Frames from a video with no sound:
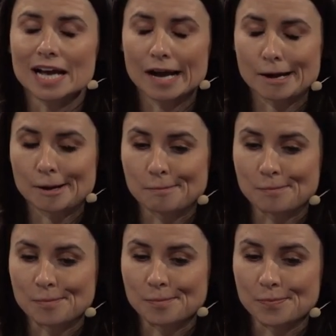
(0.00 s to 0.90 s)

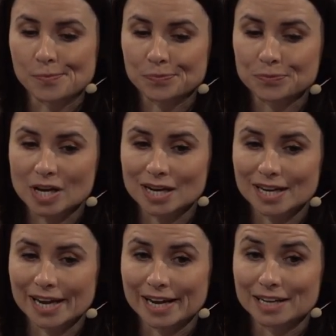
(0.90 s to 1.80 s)

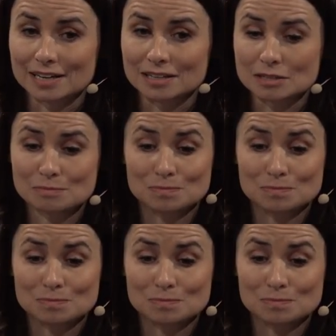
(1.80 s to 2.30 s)
And